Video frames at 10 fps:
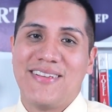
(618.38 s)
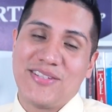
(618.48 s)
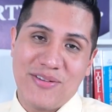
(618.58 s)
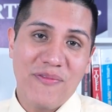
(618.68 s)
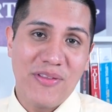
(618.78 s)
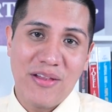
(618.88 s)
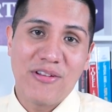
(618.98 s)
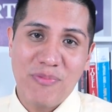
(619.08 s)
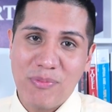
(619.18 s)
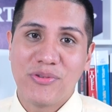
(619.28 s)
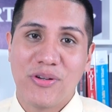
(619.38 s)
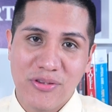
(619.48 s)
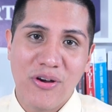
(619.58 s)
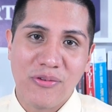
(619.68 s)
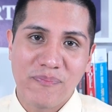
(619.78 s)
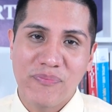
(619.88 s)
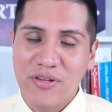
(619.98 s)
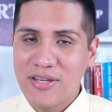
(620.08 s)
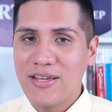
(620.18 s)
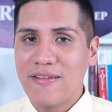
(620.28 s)
that's something that a lot of people don't know,
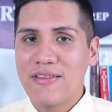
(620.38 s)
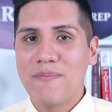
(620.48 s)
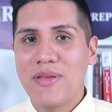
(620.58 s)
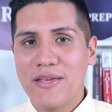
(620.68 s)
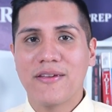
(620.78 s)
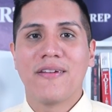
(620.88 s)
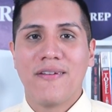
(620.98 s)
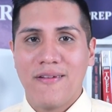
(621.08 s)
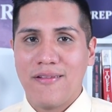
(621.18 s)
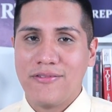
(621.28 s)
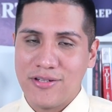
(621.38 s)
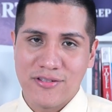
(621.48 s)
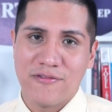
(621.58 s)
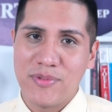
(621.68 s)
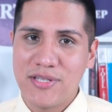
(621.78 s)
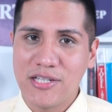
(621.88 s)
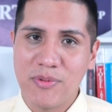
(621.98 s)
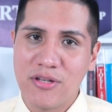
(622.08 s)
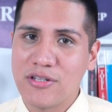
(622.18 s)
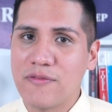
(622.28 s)
okay? And they make tons of mistakes
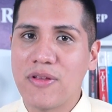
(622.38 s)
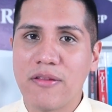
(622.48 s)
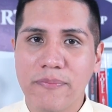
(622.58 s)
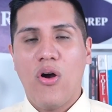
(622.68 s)
because of that.